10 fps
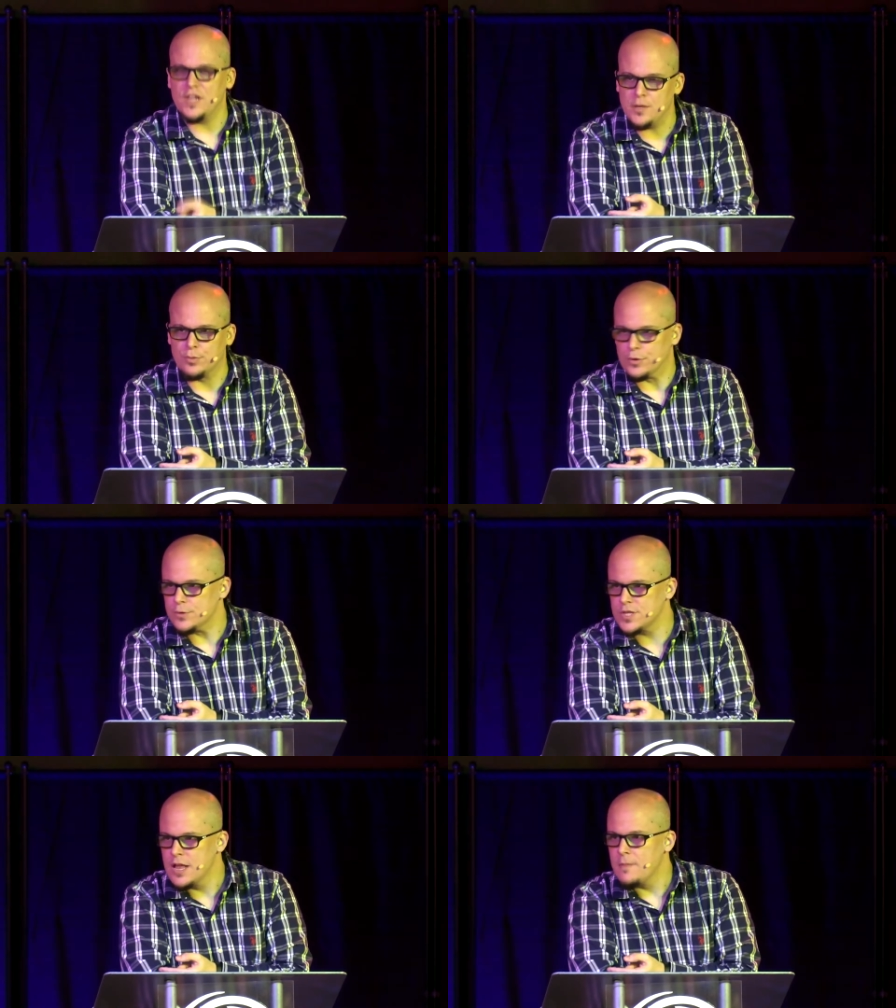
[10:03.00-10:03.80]

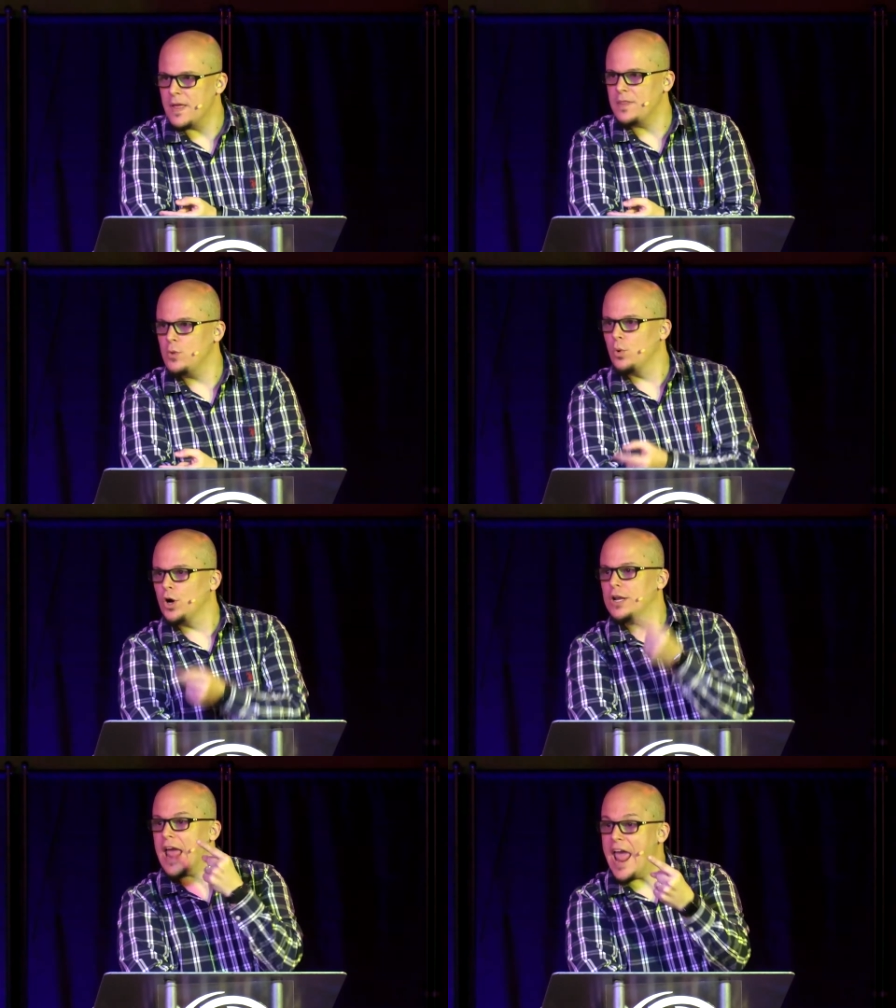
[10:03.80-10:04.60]
Hebrews that the
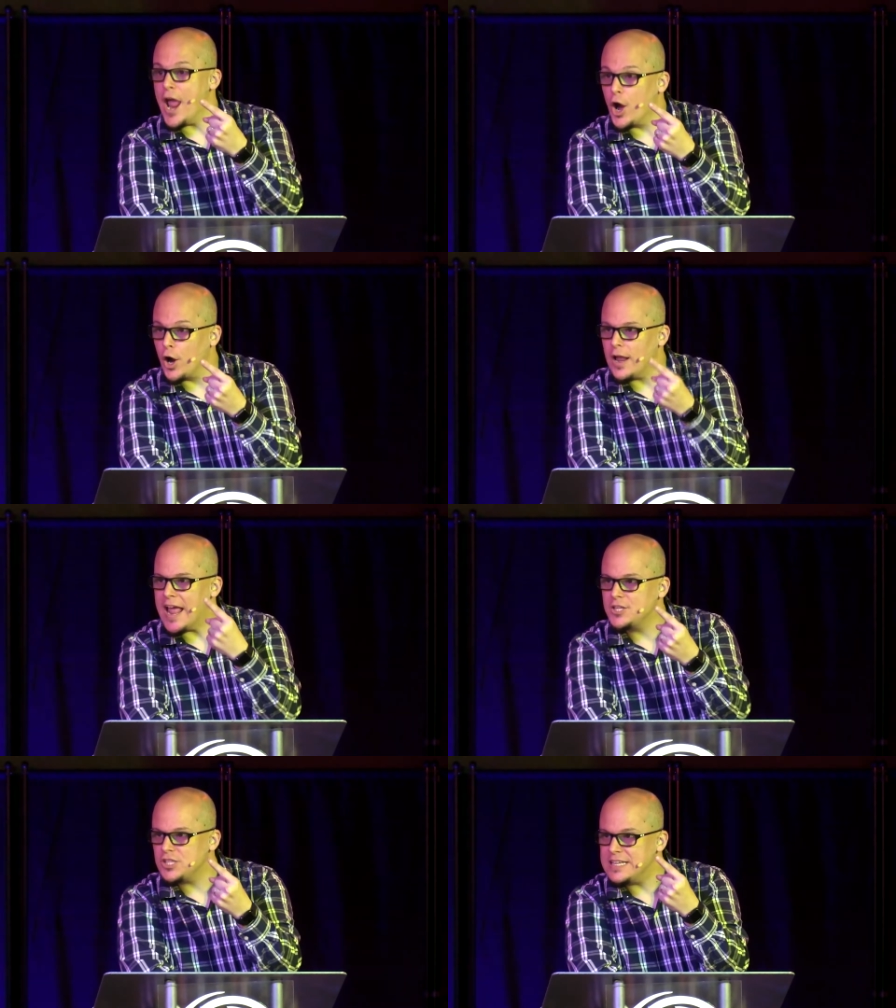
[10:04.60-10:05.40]
word heir,
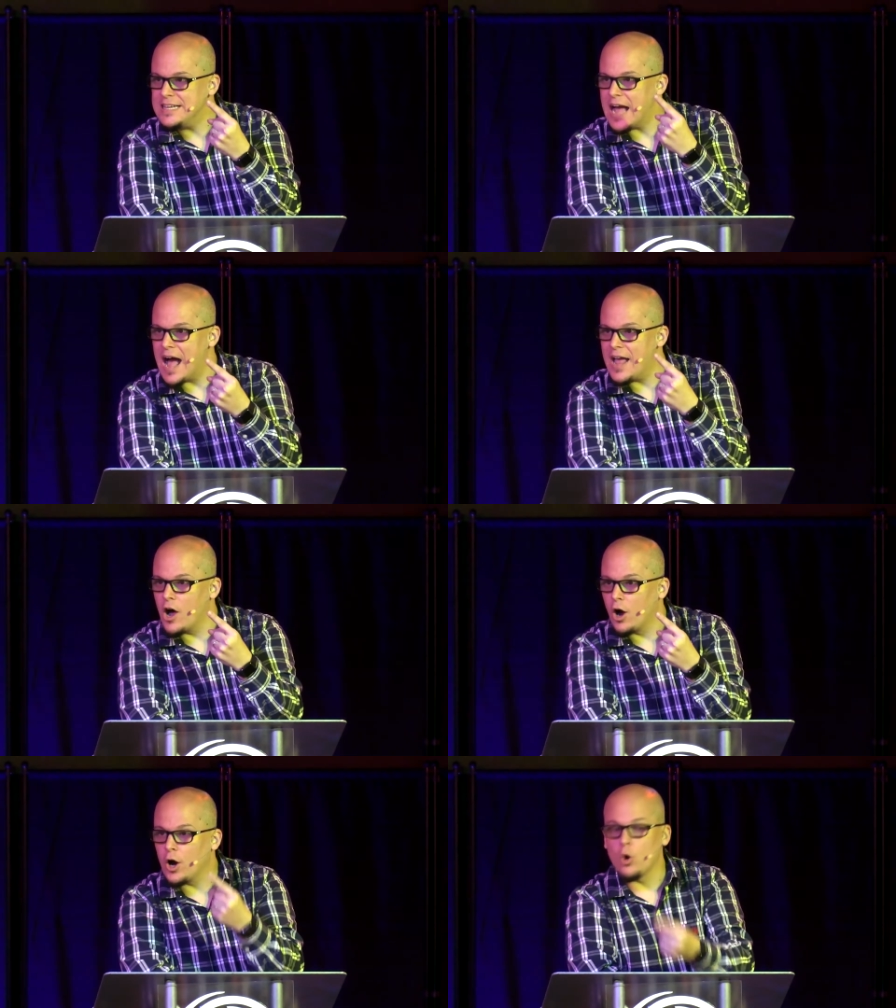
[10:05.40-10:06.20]

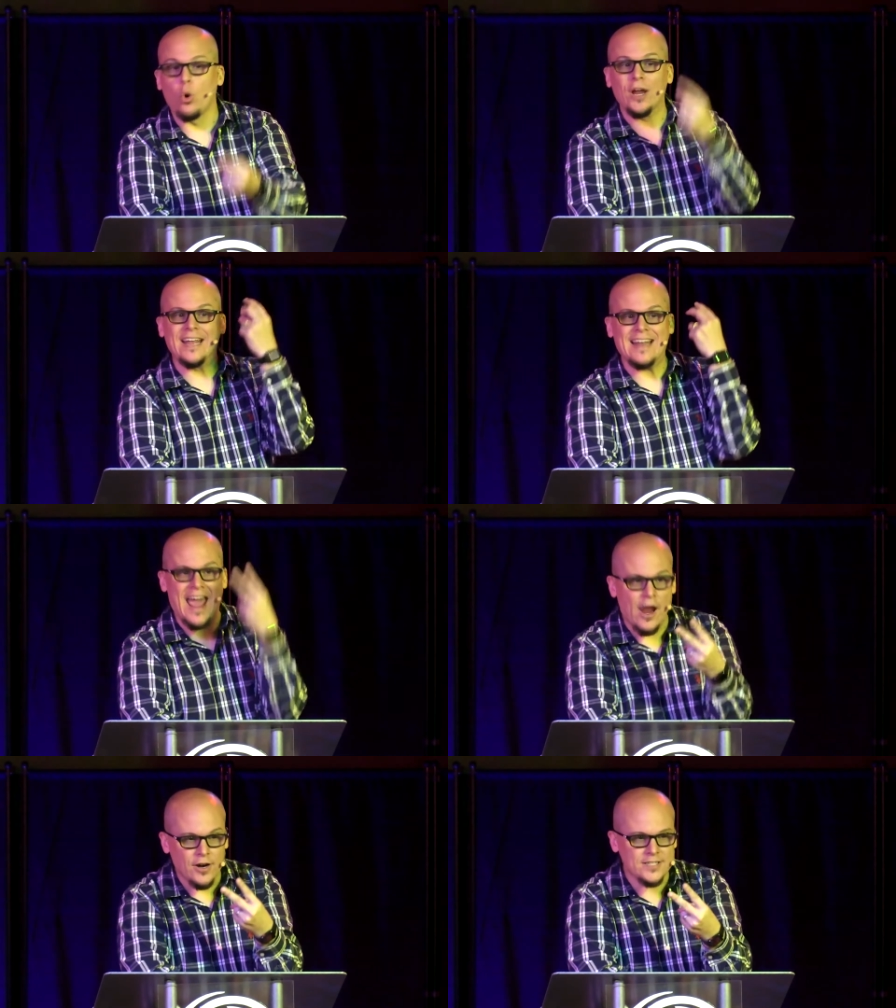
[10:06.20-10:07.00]
H-E-I-R, or
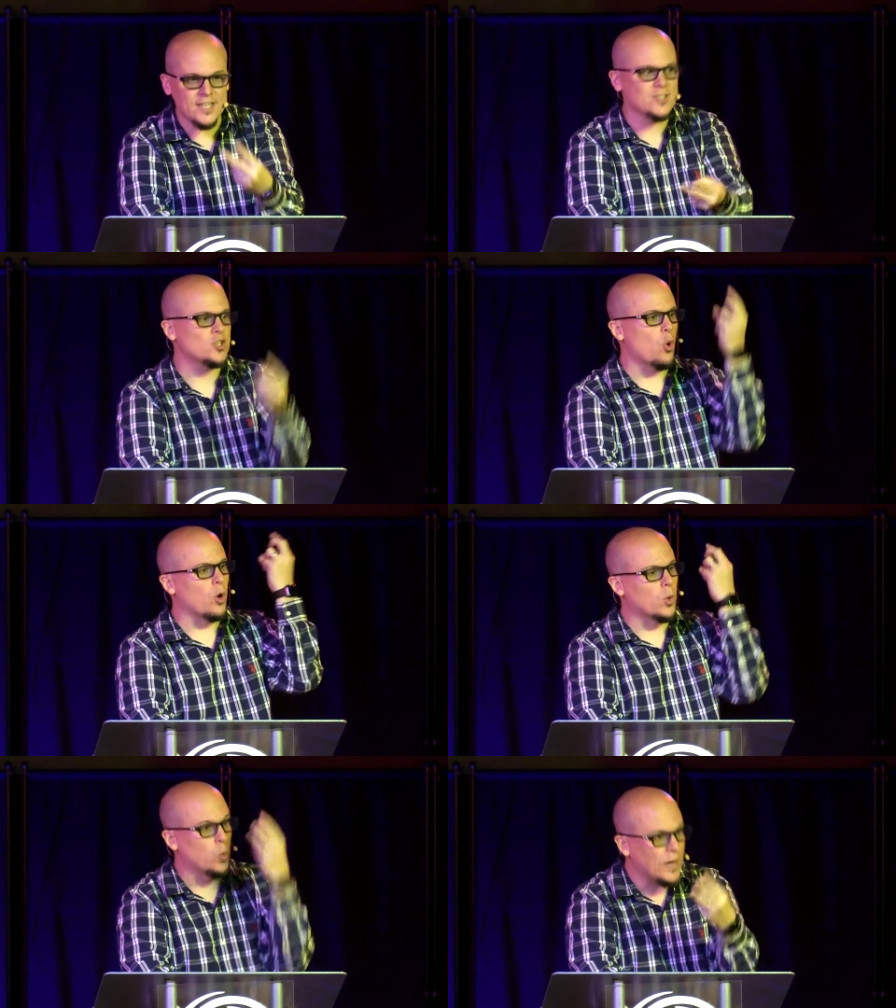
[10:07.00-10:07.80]
inheritance
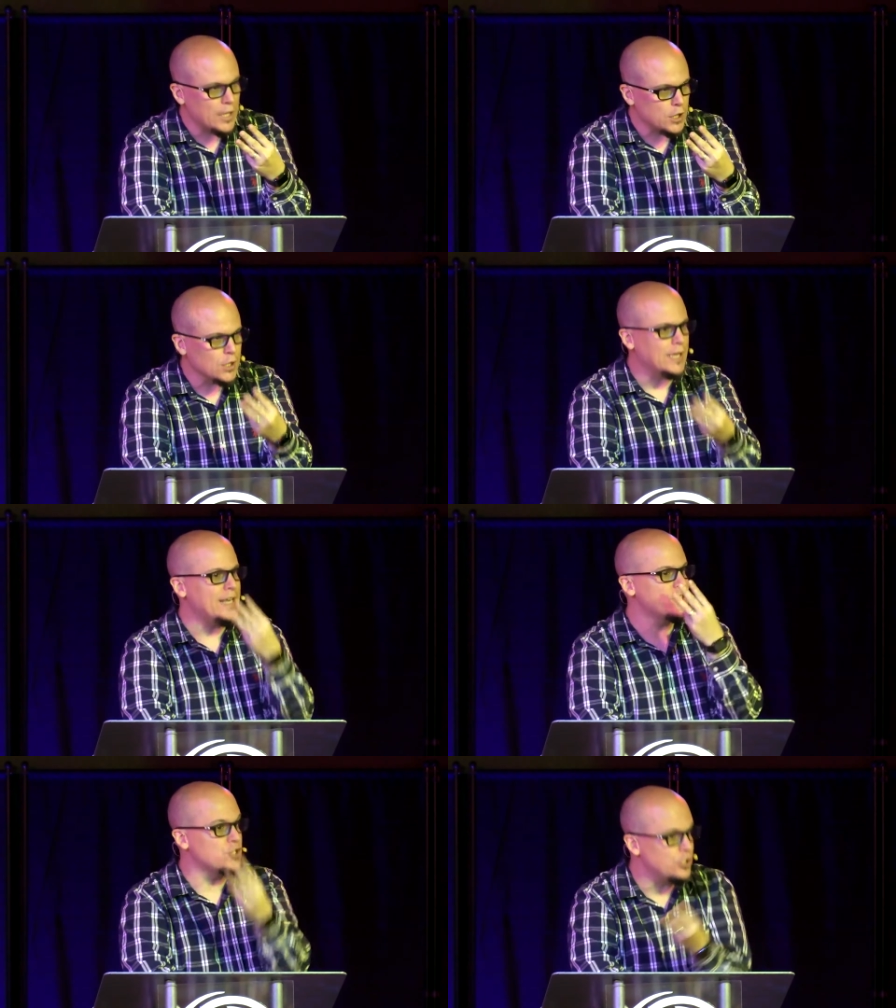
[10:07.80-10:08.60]
or will
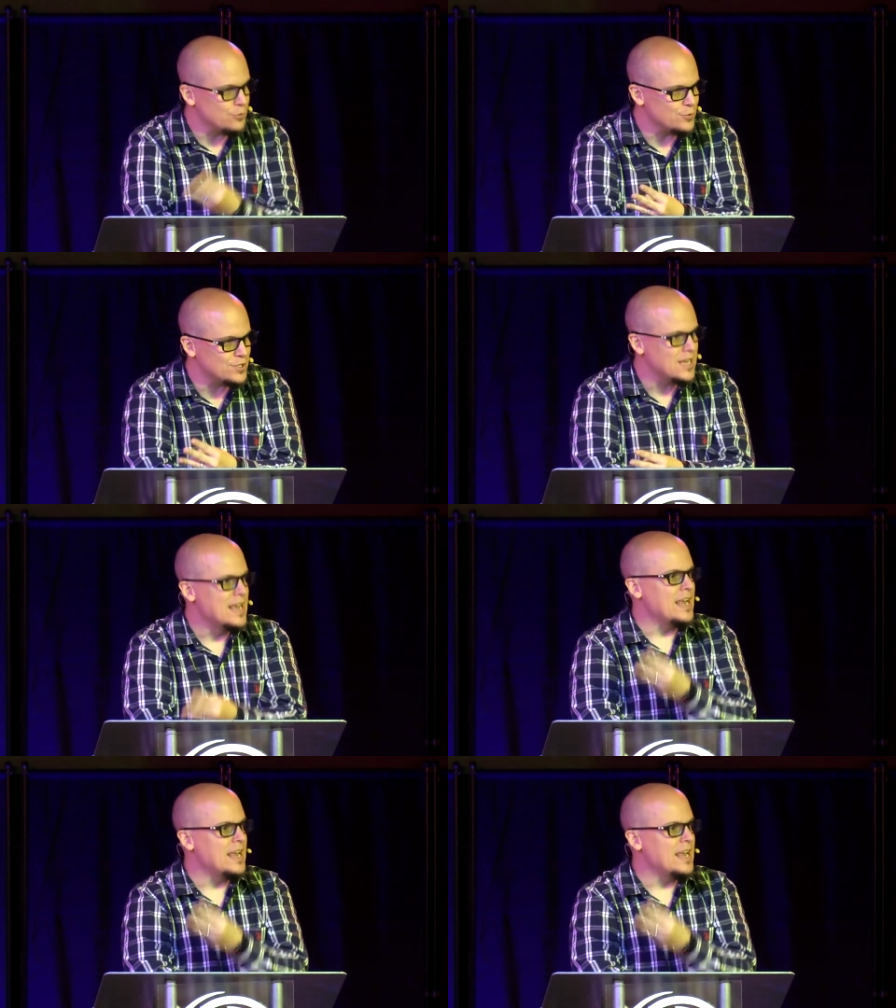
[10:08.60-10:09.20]
is used,